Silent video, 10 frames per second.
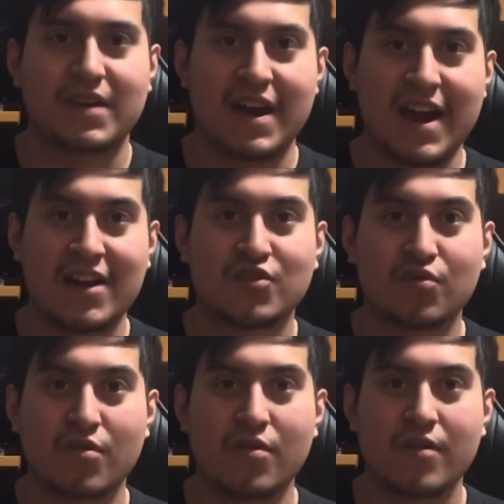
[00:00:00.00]

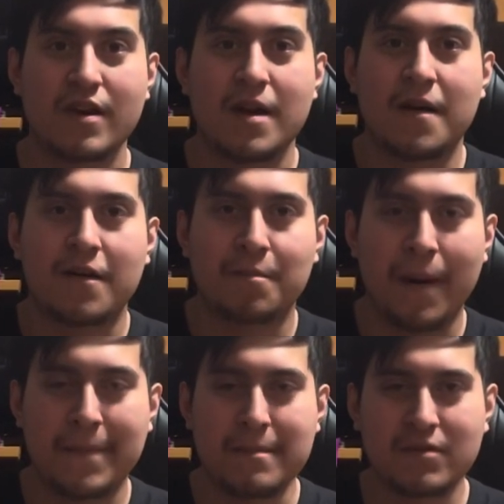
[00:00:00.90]
actual
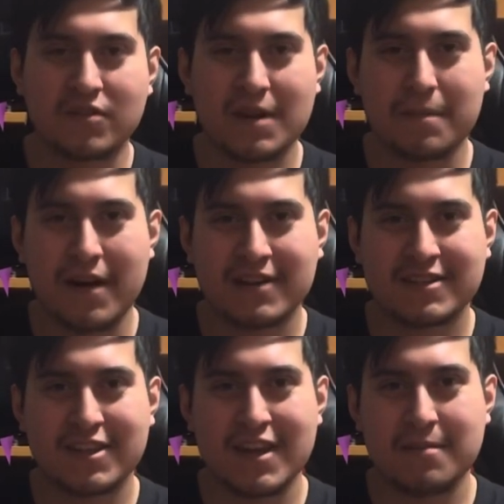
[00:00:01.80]
puppet music
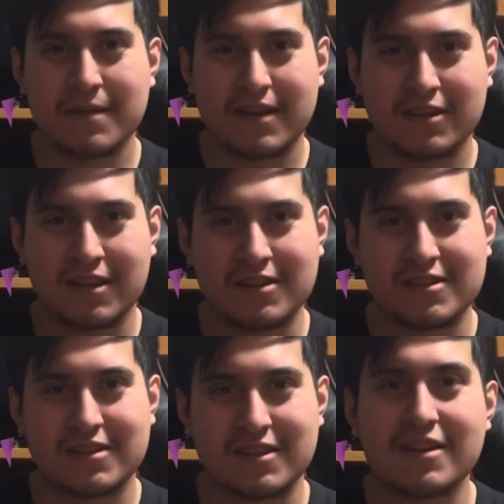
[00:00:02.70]
box theme,
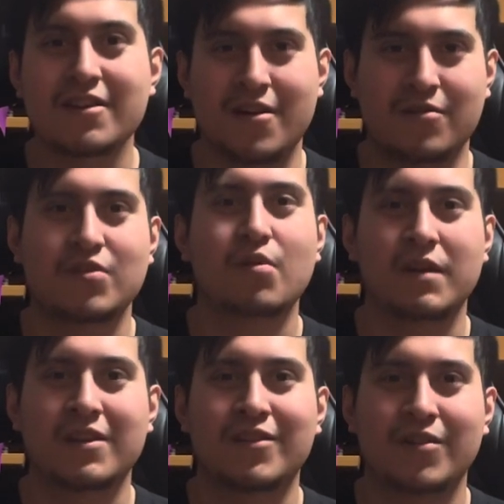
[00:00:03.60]
you
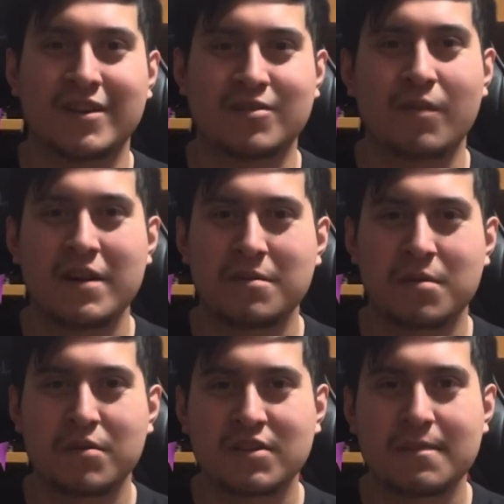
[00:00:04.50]
already know, as you wind up the
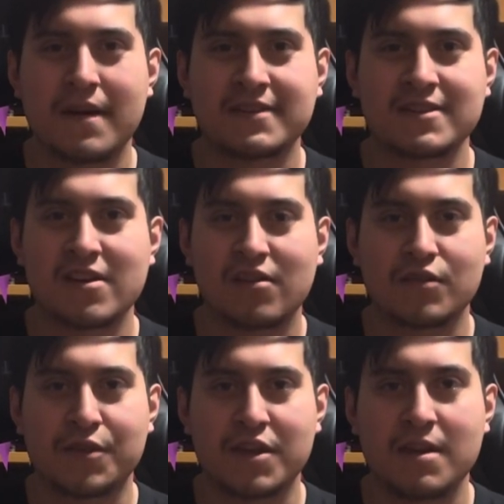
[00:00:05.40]
music box and you hear
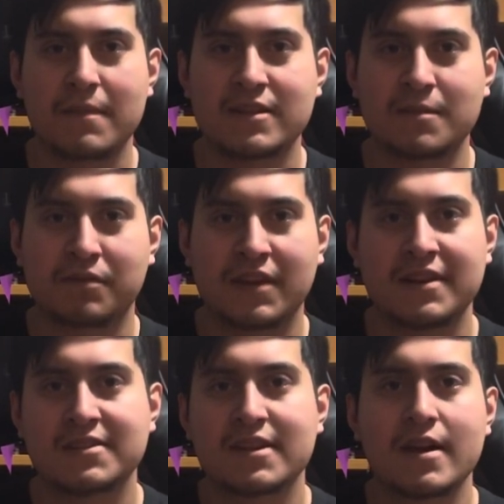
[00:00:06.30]
the theme as it
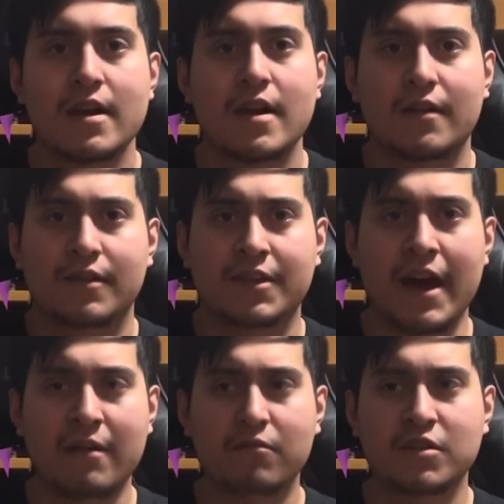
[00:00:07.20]
plays.
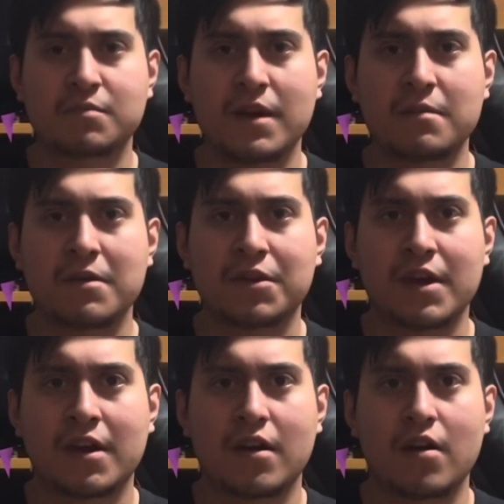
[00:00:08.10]
That was making me
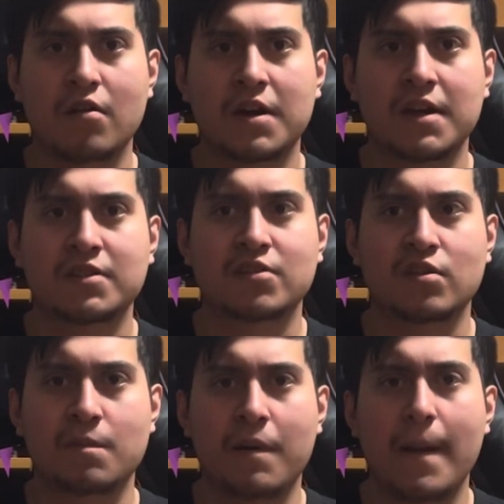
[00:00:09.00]
think, okay, so
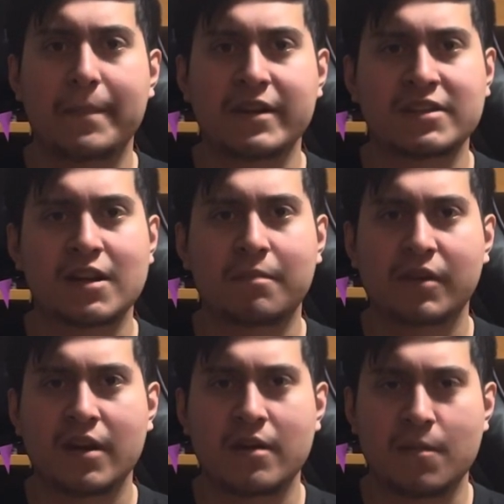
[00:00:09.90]
the puppet is going to
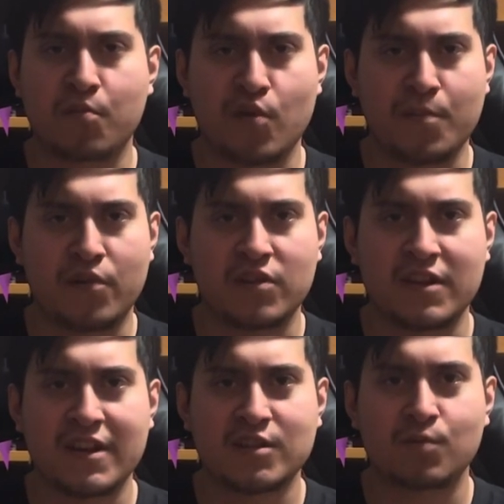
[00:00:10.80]
play an important part in the
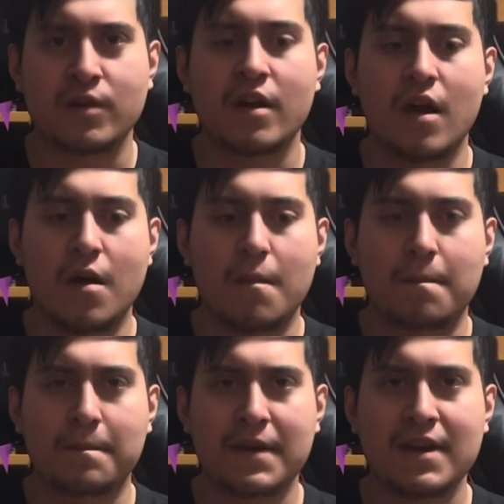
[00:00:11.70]
next one.
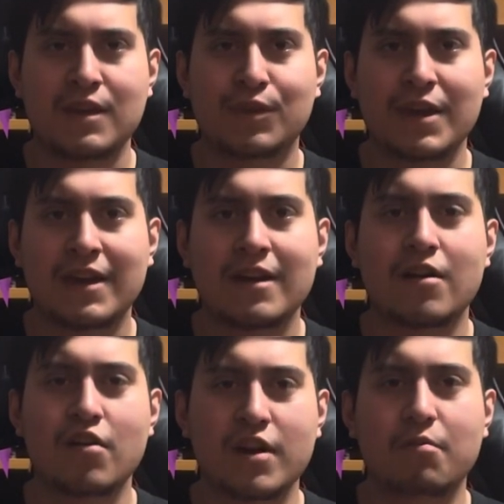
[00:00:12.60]
Me thinking,
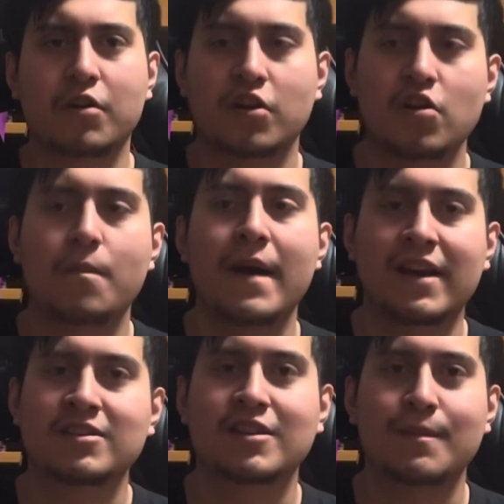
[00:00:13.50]
okay, we're going to go
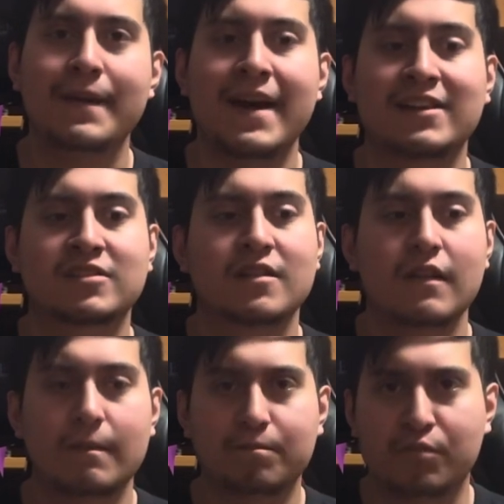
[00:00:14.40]
back into the past,
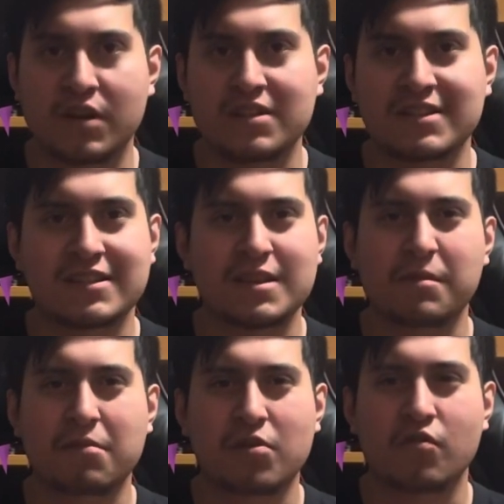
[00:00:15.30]
but it doesn't seem
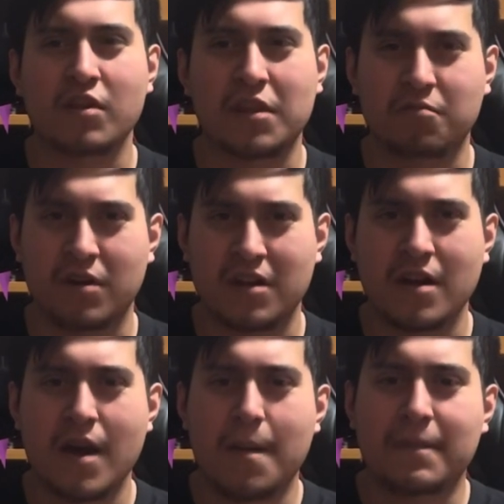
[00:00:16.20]
like we're going out of the way,
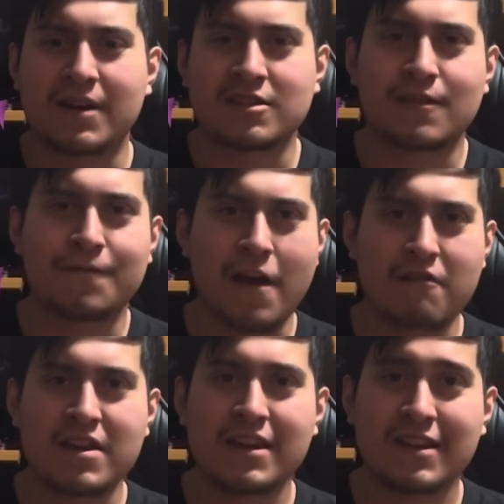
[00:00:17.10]
because the
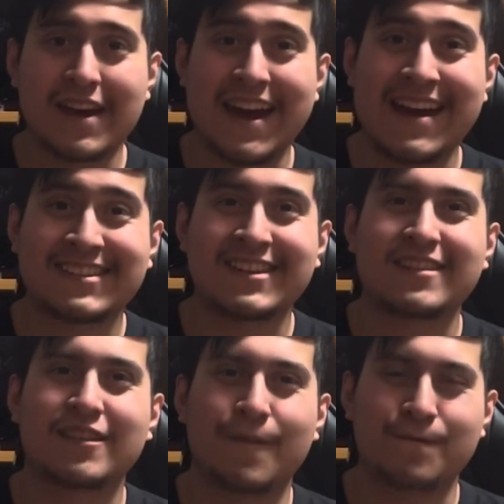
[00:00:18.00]
very end, as in the